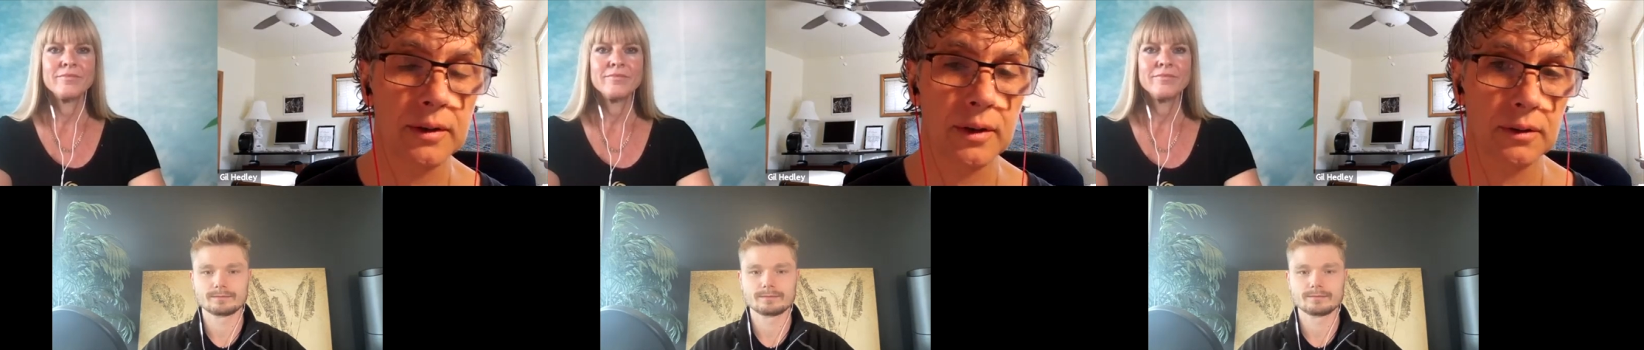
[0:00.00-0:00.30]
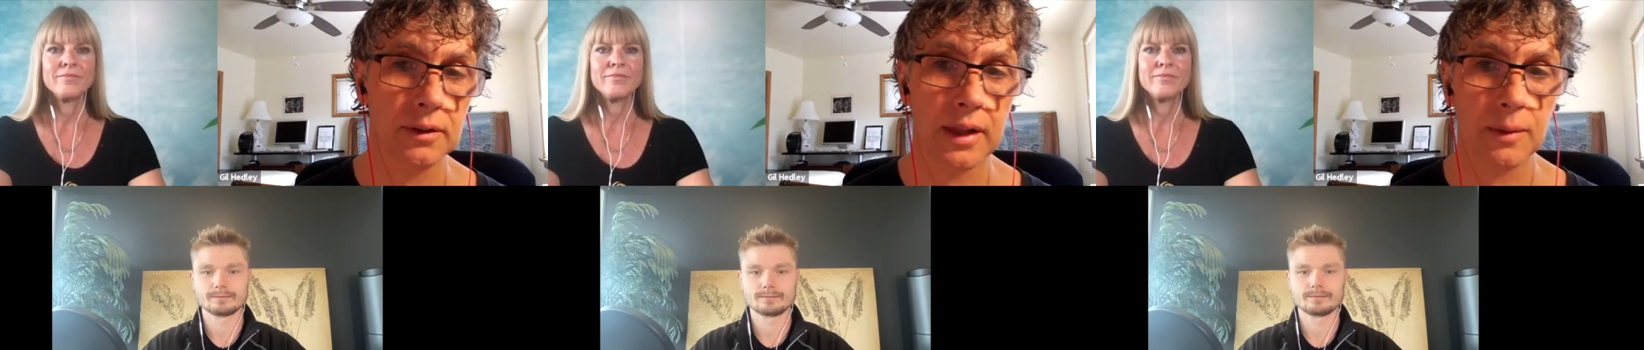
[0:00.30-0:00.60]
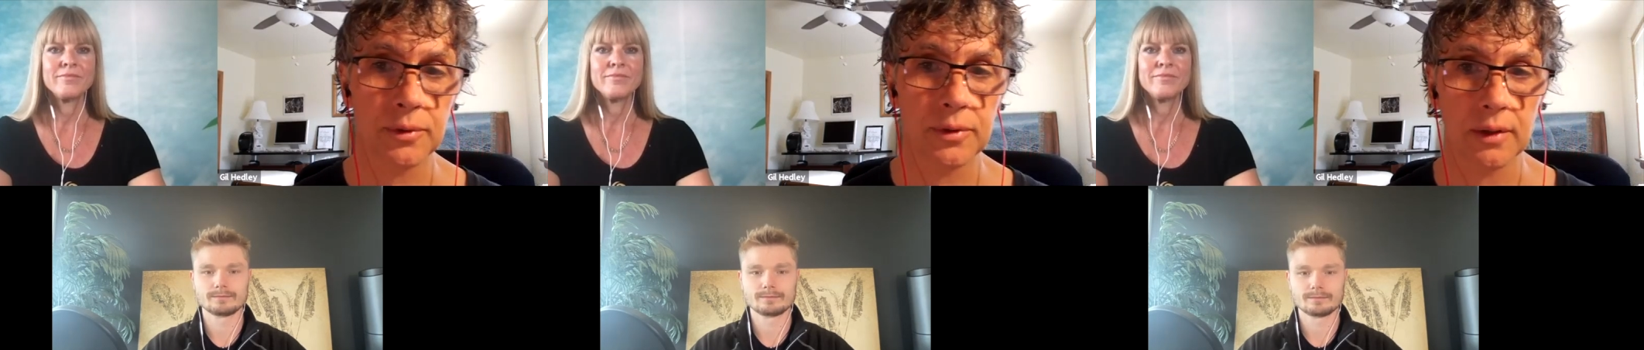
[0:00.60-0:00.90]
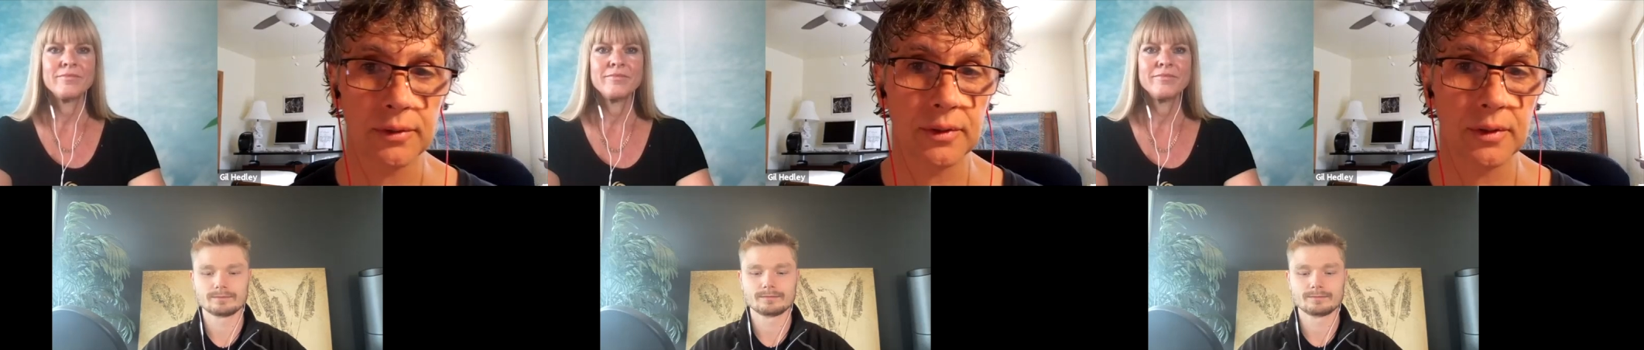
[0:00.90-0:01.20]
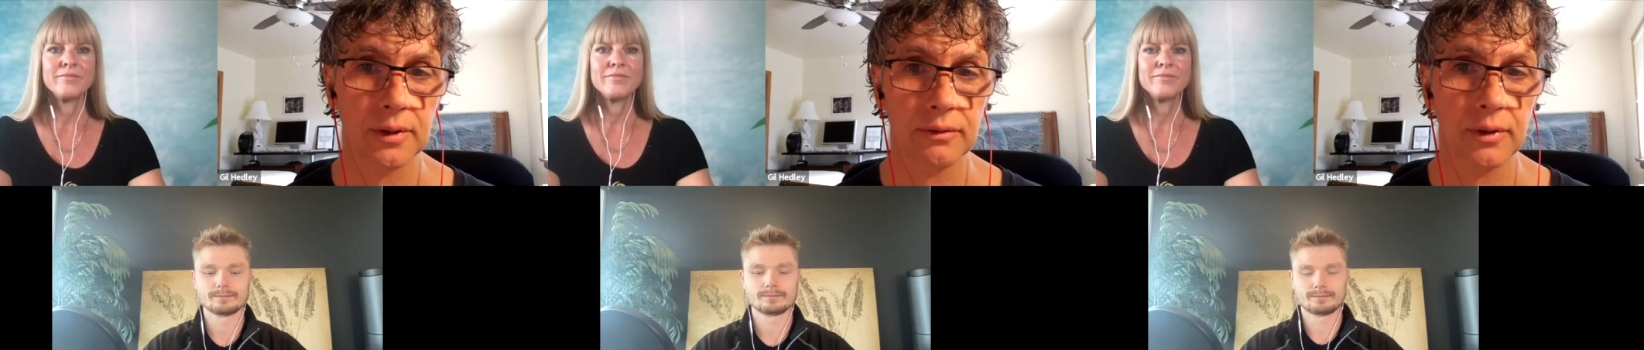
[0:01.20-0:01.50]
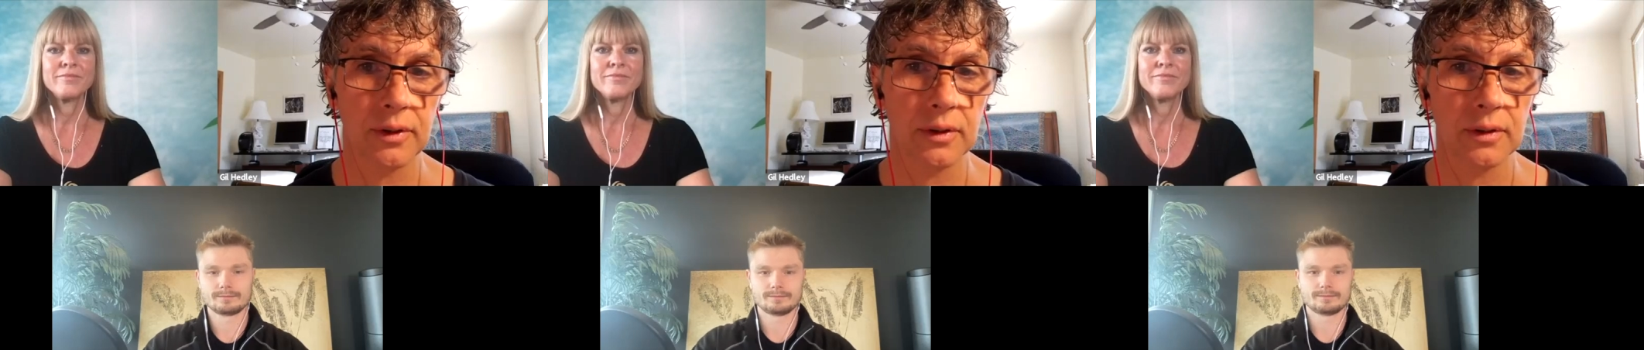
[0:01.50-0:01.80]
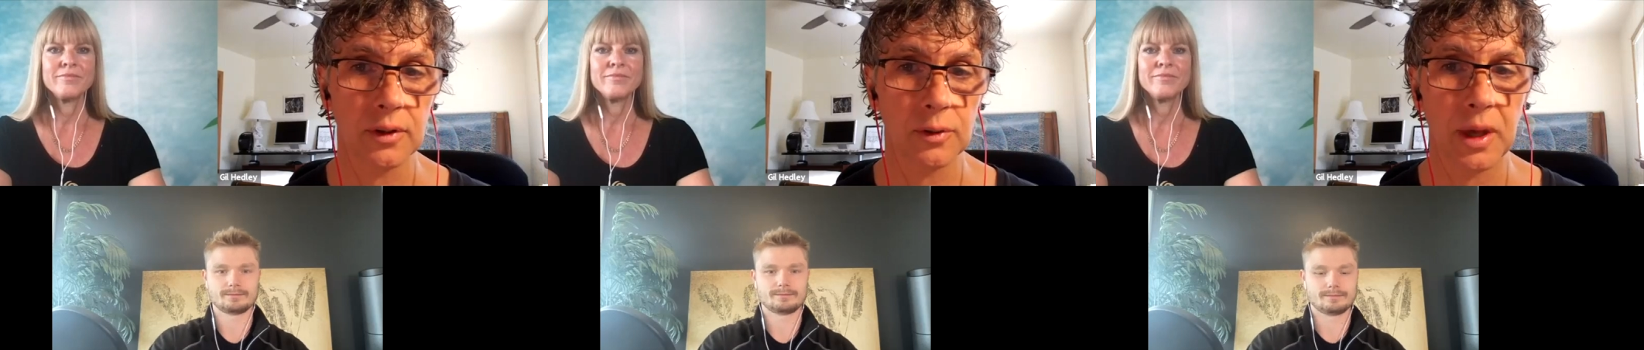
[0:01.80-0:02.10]
Speaker 1: don't lend themselves to the full
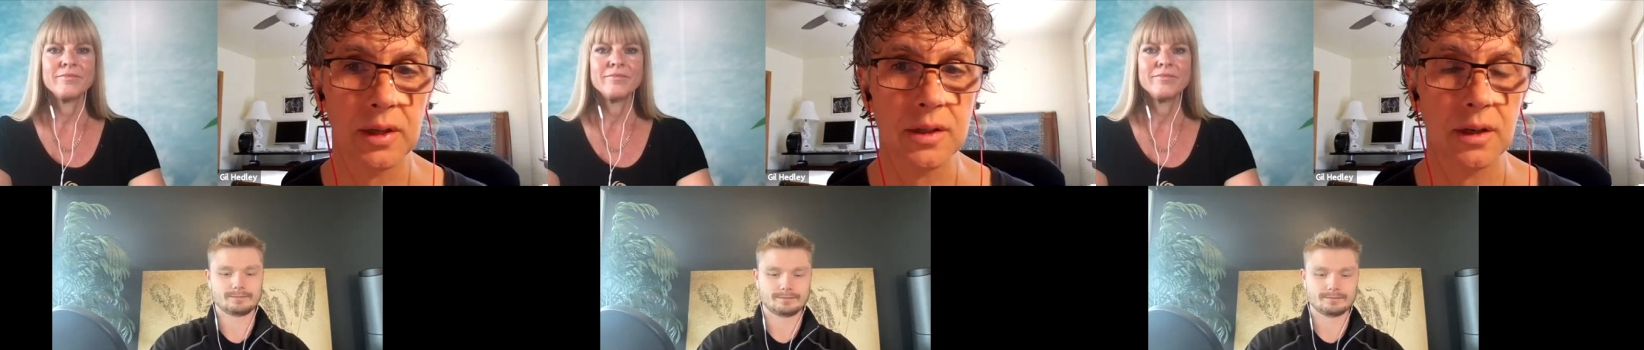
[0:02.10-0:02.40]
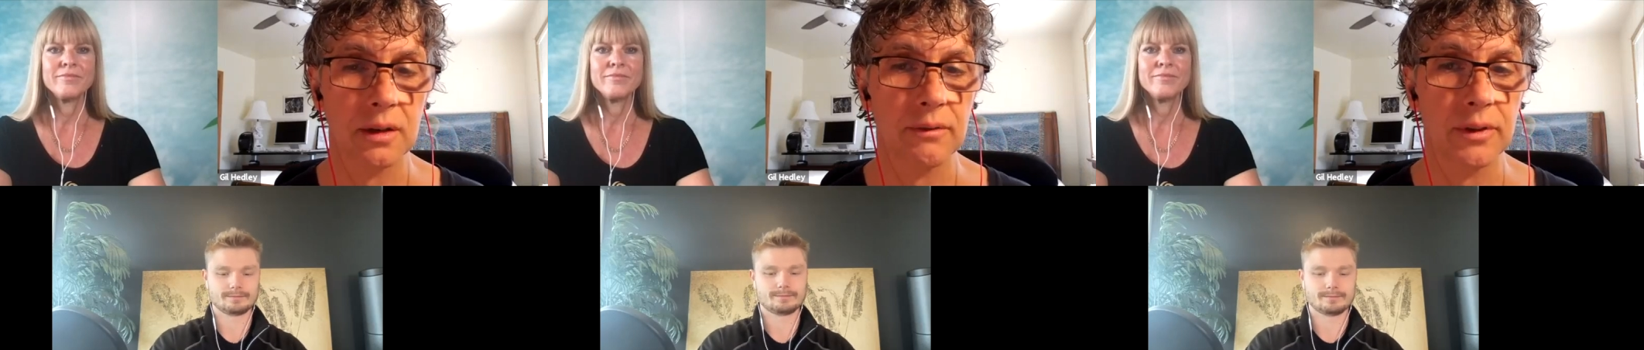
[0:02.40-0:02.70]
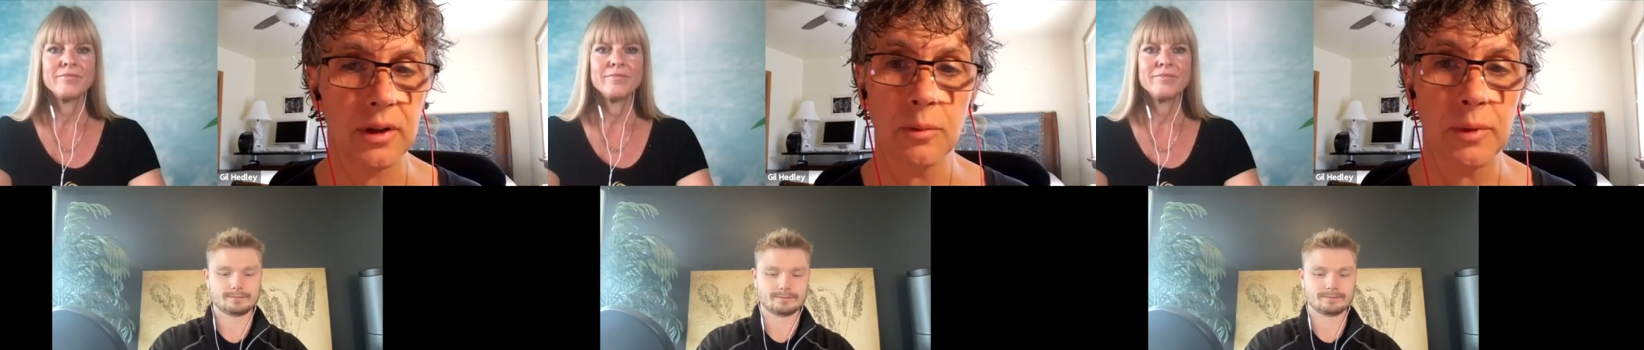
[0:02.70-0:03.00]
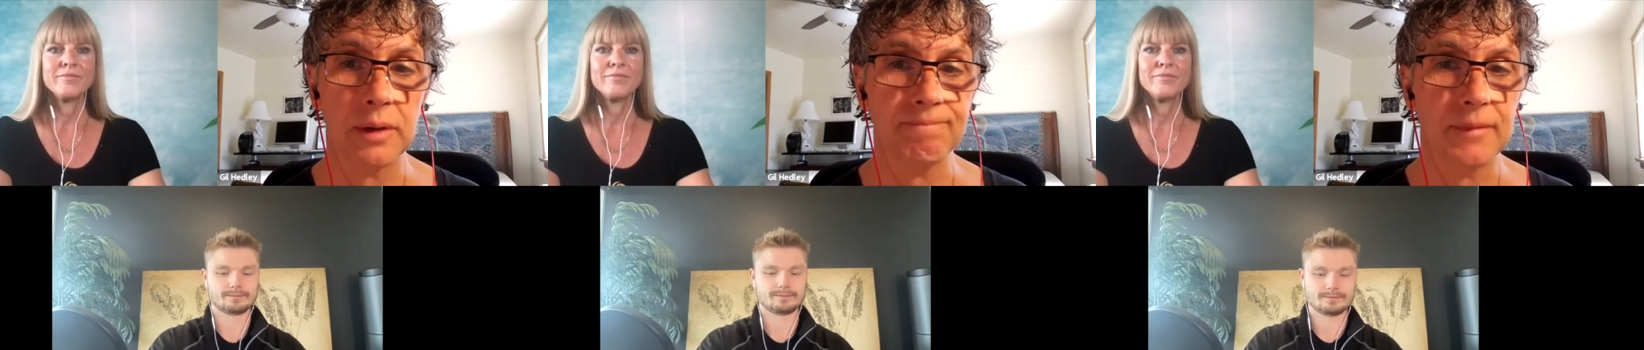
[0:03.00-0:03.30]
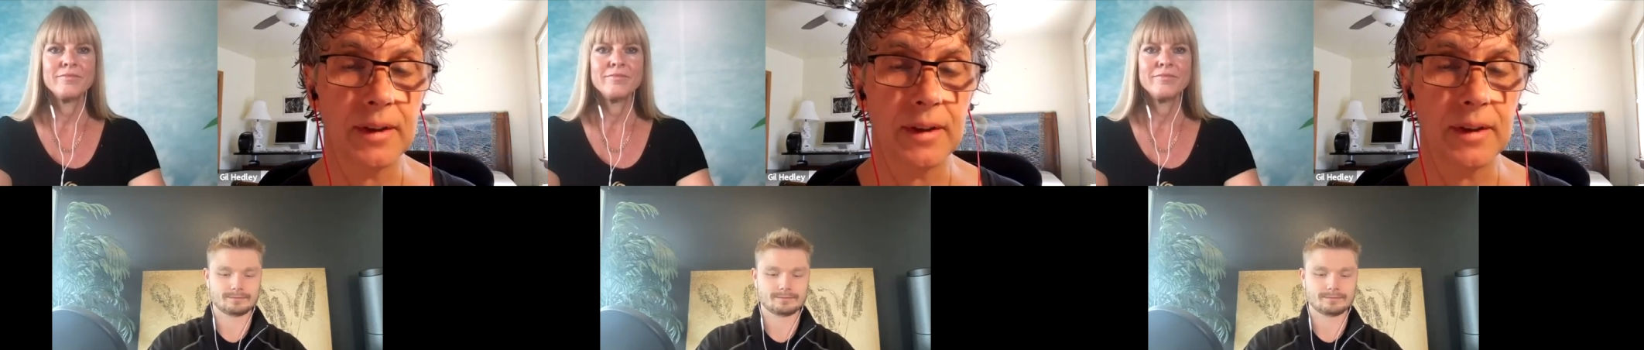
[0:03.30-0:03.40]
expansion of the human